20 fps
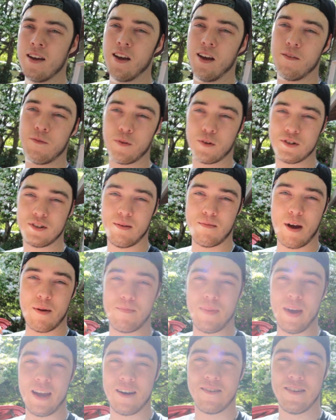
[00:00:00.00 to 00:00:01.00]
Unfortunately, my
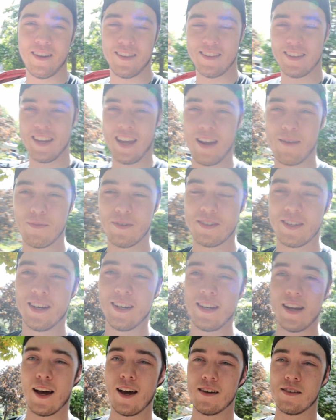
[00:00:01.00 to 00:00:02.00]
battery on the camera is gonna
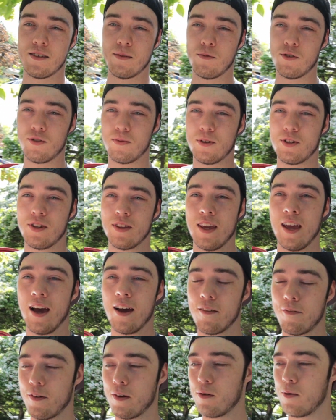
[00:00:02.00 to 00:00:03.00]
die, so I'm gonna switch to the
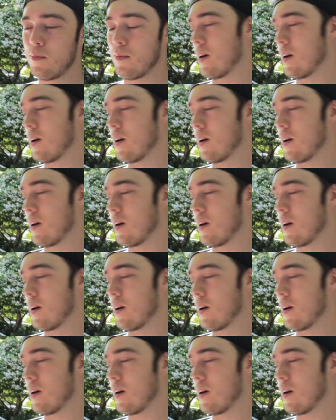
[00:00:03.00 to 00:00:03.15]
iPhone,